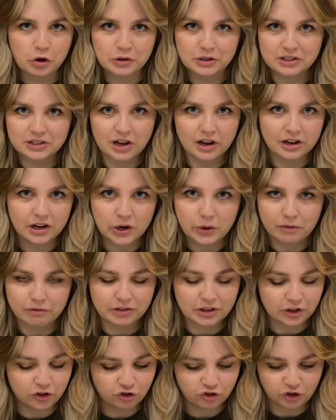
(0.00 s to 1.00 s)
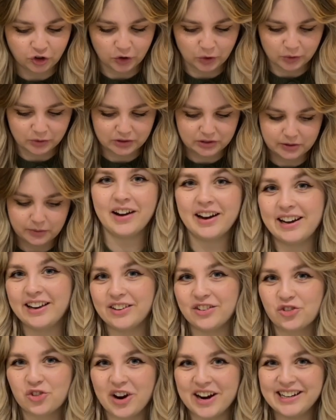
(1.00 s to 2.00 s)
stunning with these shoes. Right,
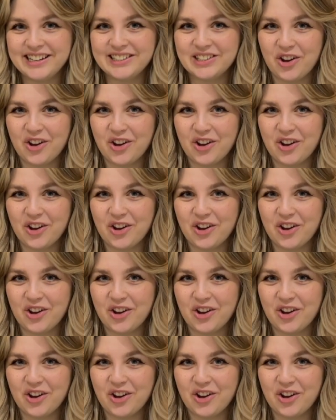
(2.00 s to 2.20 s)
let's try these